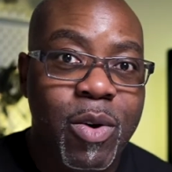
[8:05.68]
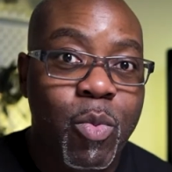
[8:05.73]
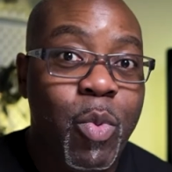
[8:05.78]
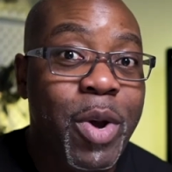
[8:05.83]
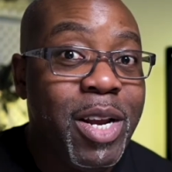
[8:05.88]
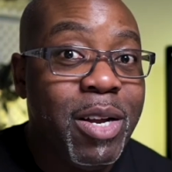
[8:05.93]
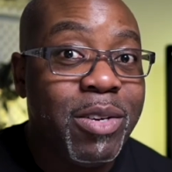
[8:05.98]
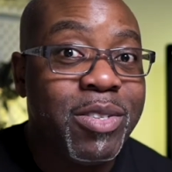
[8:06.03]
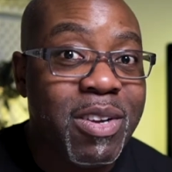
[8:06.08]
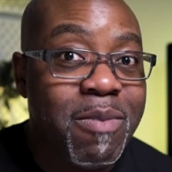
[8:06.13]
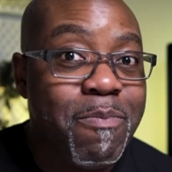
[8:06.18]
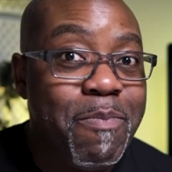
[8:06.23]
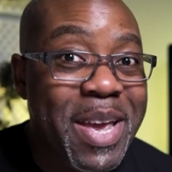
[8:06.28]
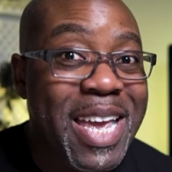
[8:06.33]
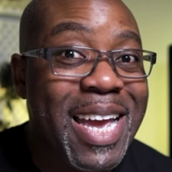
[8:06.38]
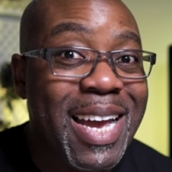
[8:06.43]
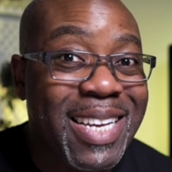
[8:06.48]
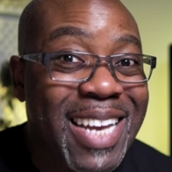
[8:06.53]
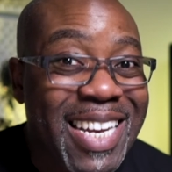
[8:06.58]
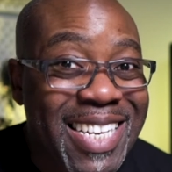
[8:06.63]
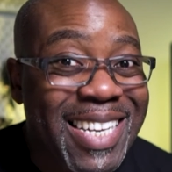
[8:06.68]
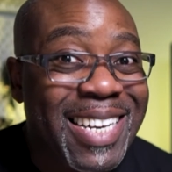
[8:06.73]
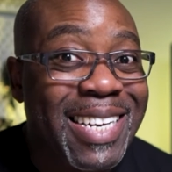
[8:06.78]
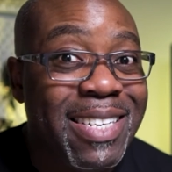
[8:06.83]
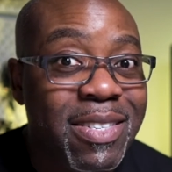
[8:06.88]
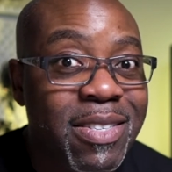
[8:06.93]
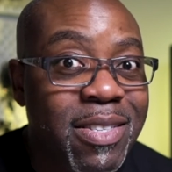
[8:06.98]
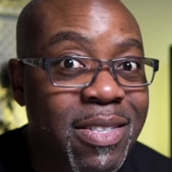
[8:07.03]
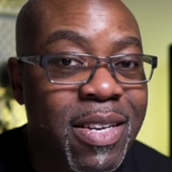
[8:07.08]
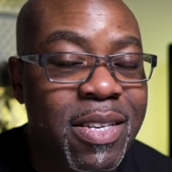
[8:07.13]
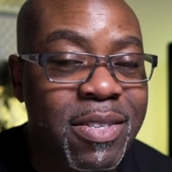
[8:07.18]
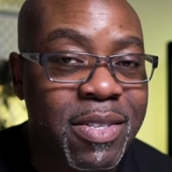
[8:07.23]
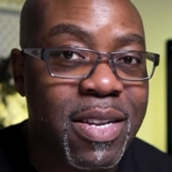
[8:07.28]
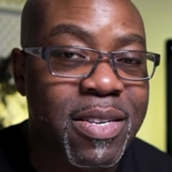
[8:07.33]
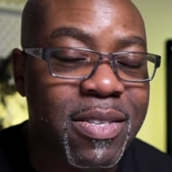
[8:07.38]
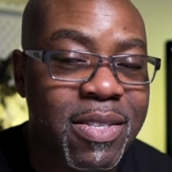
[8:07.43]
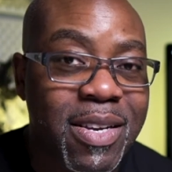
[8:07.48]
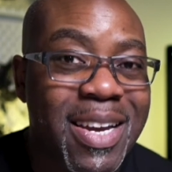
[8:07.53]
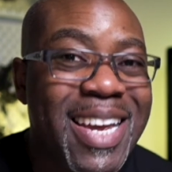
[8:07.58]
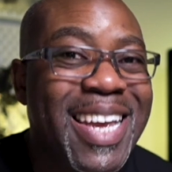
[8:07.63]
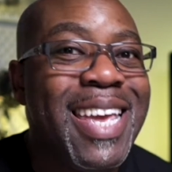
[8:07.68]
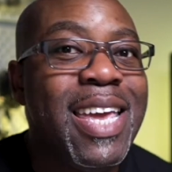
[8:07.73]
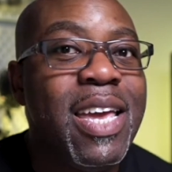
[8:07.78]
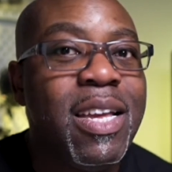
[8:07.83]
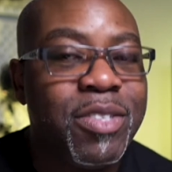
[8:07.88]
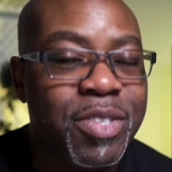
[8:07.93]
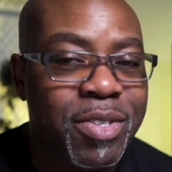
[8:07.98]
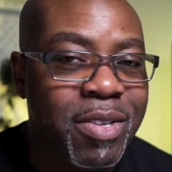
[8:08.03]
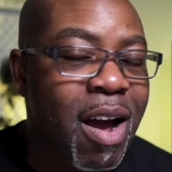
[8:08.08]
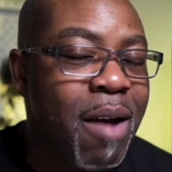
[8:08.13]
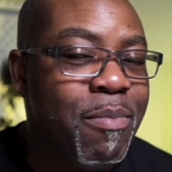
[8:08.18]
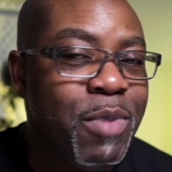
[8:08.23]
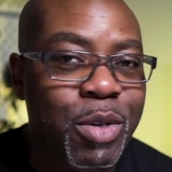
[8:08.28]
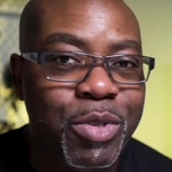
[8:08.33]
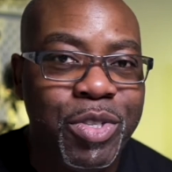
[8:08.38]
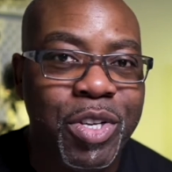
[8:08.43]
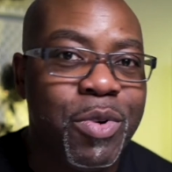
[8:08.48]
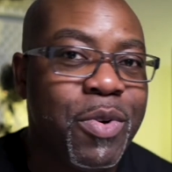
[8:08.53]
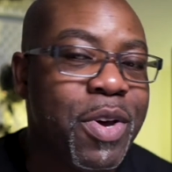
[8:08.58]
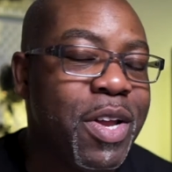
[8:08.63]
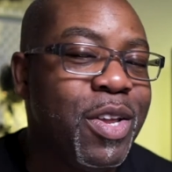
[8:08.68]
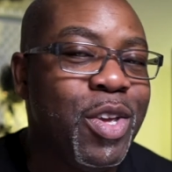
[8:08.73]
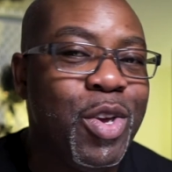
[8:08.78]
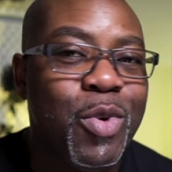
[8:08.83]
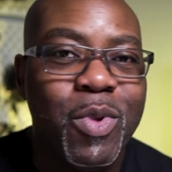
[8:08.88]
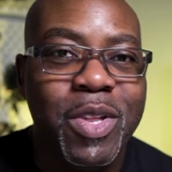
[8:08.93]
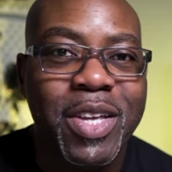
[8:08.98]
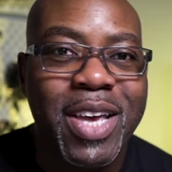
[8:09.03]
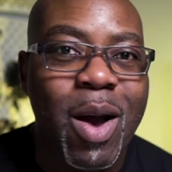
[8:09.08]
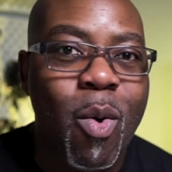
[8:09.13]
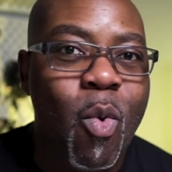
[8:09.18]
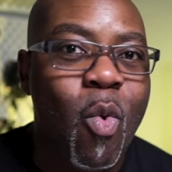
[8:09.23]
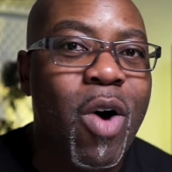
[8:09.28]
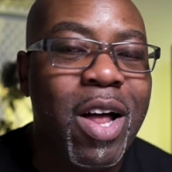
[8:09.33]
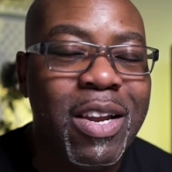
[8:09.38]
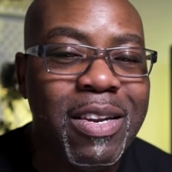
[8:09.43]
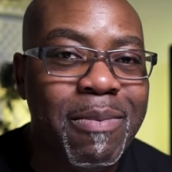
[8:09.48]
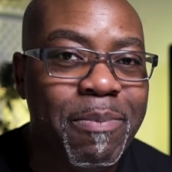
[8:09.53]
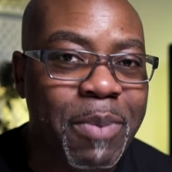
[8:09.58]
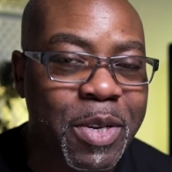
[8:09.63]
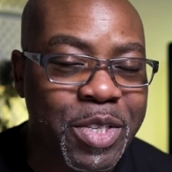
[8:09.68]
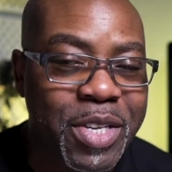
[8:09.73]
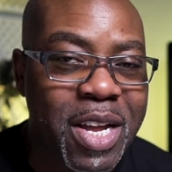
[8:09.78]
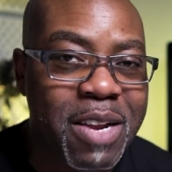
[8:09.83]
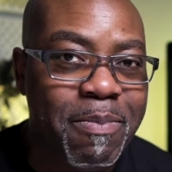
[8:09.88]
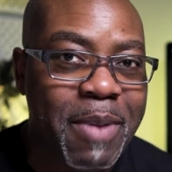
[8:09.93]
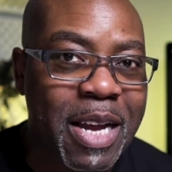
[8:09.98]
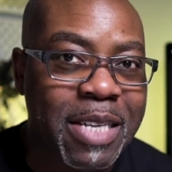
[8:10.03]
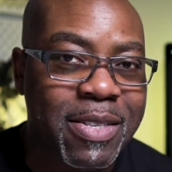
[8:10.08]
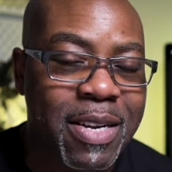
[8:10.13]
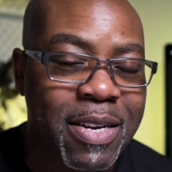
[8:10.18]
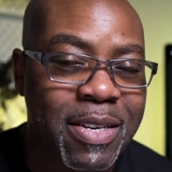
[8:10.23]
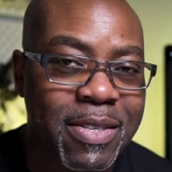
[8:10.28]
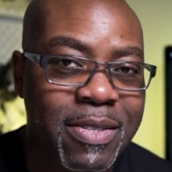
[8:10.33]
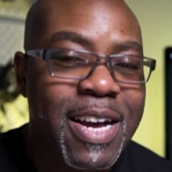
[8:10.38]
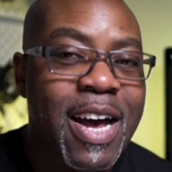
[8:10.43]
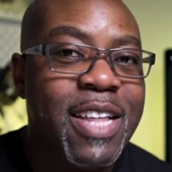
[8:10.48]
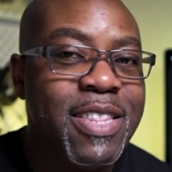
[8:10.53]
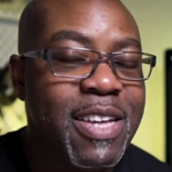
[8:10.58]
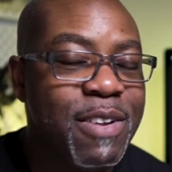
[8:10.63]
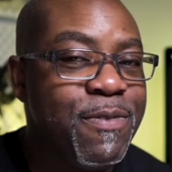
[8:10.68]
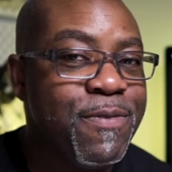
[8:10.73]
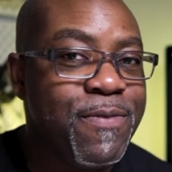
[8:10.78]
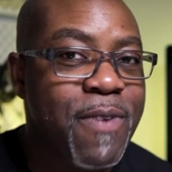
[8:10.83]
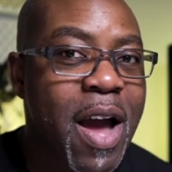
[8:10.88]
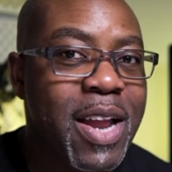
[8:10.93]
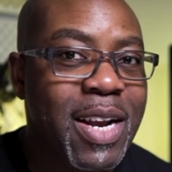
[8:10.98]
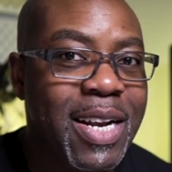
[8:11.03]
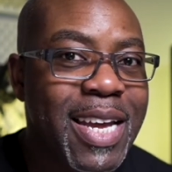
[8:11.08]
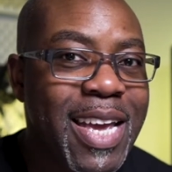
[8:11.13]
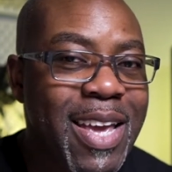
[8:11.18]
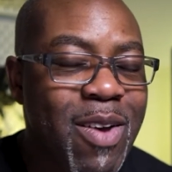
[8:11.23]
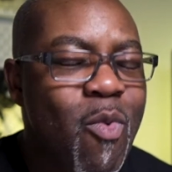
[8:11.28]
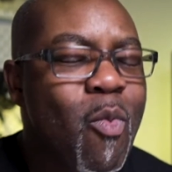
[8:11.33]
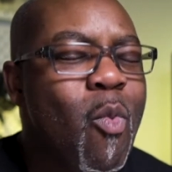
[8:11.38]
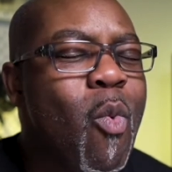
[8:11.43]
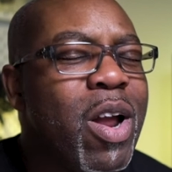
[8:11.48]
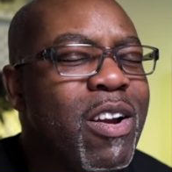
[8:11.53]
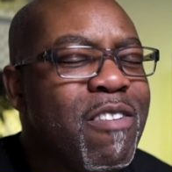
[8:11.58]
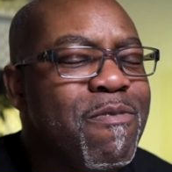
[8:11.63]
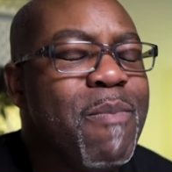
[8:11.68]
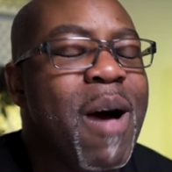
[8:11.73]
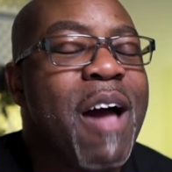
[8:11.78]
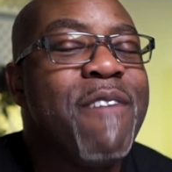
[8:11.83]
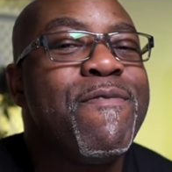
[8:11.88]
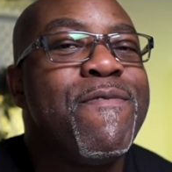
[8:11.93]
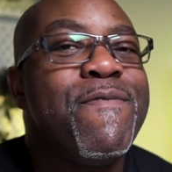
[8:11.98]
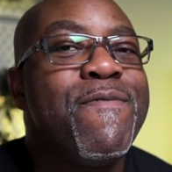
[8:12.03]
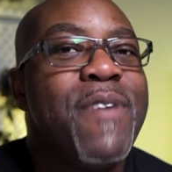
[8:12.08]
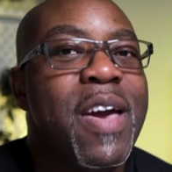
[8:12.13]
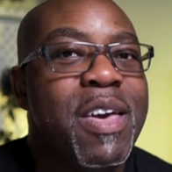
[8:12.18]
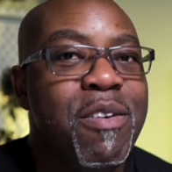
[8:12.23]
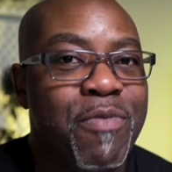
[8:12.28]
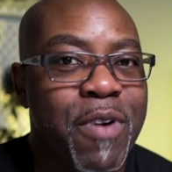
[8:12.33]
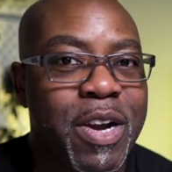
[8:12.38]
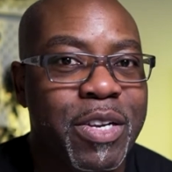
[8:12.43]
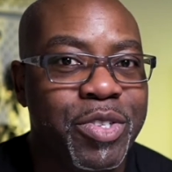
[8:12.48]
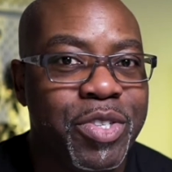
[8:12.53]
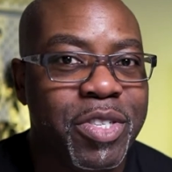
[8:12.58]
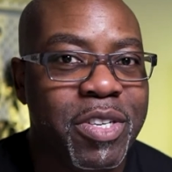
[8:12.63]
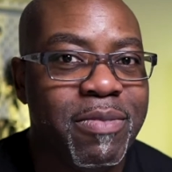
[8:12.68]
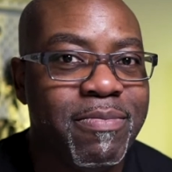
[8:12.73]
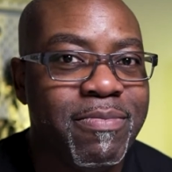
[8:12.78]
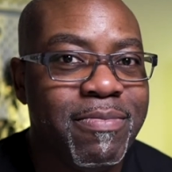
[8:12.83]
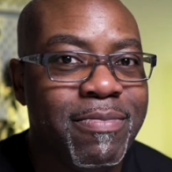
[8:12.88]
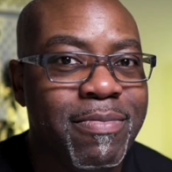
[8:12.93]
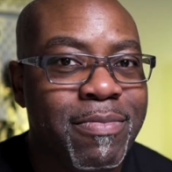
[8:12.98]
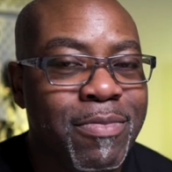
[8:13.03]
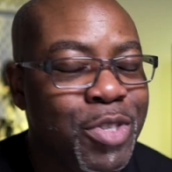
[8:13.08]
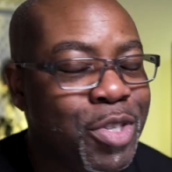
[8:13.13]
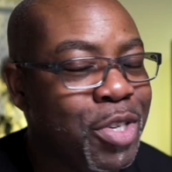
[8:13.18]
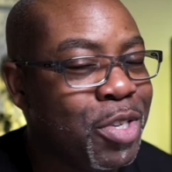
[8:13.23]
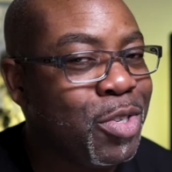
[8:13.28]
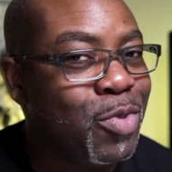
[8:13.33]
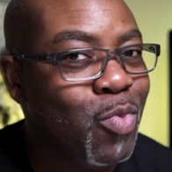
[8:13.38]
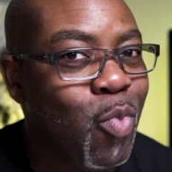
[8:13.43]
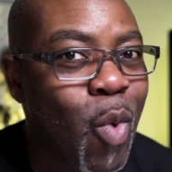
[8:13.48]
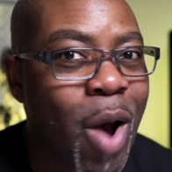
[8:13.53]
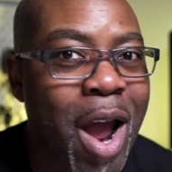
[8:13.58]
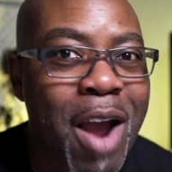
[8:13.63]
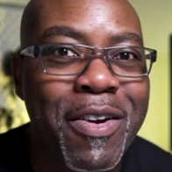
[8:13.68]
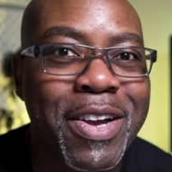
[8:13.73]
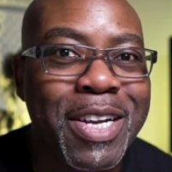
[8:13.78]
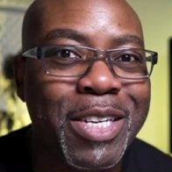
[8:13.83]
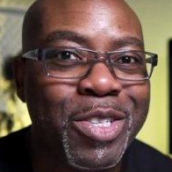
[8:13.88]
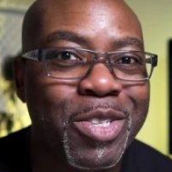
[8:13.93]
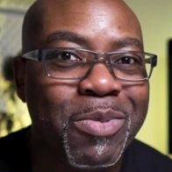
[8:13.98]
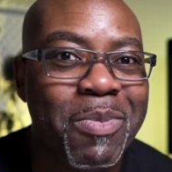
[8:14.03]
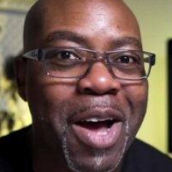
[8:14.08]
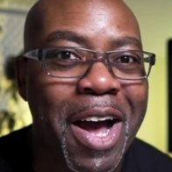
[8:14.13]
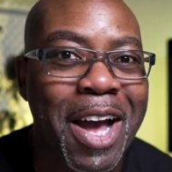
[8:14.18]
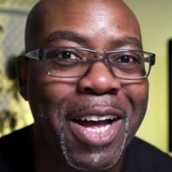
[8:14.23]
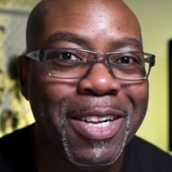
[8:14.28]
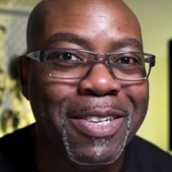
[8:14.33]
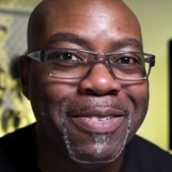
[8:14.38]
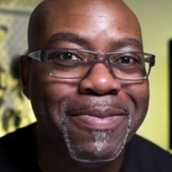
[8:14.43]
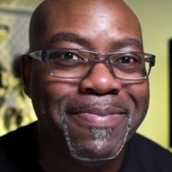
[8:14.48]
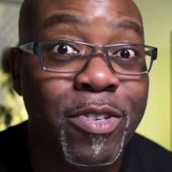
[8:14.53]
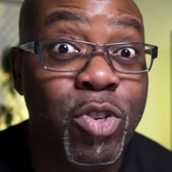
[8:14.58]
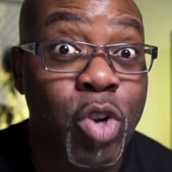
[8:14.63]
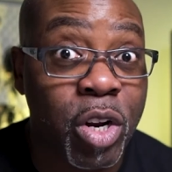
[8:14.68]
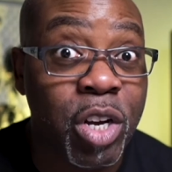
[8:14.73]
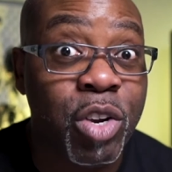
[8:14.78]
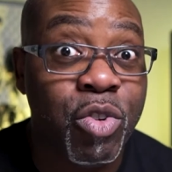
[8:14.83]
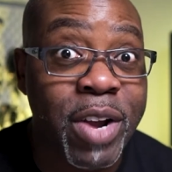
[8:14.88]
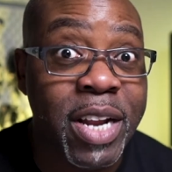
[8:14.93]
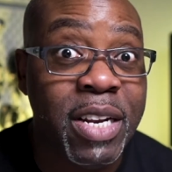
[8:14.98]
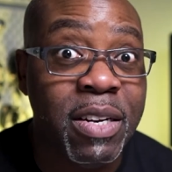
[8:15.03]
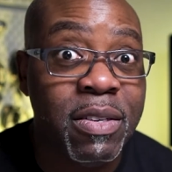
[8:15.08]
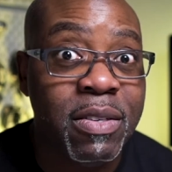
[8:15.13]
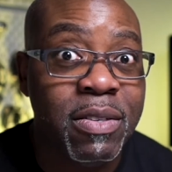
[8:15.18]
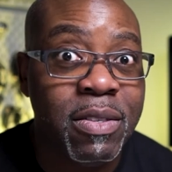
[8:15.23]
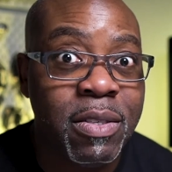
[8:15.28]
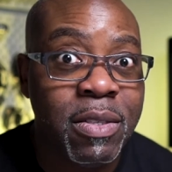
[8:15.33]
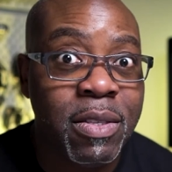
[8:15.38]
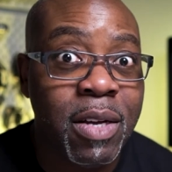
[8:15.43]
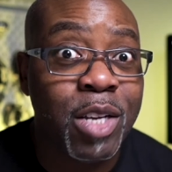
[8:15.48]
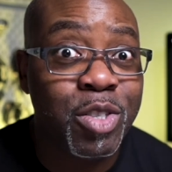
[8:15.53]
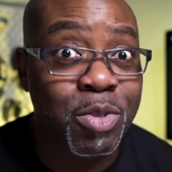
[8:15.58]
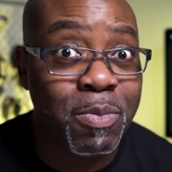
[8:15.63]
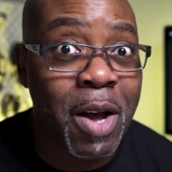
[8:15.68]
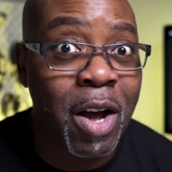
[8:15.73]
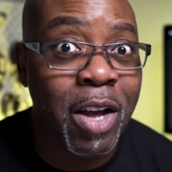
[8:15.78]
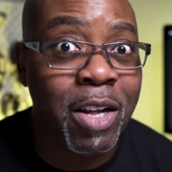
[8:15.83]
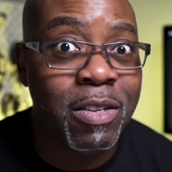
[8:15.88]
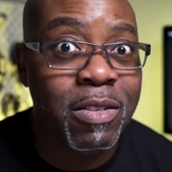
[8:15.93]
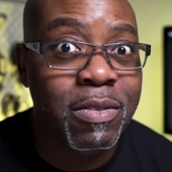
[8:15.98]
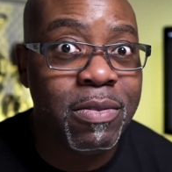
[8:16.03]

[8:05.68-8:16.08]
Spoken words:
We looked at being consistent. Each time you do it, you will get 1% better. And then finally, one of my favorites, just wearing a smile, not a grin, a smile.